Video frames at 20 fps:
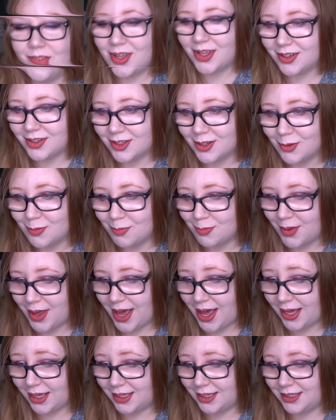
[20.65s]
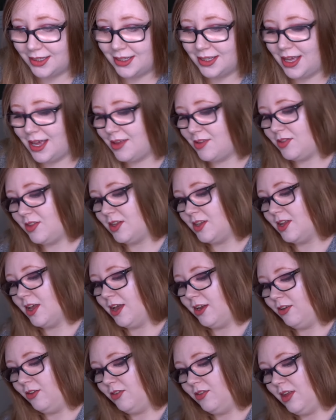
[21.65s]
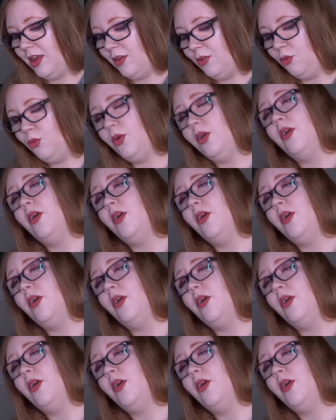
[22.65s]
welcome back. As the title says,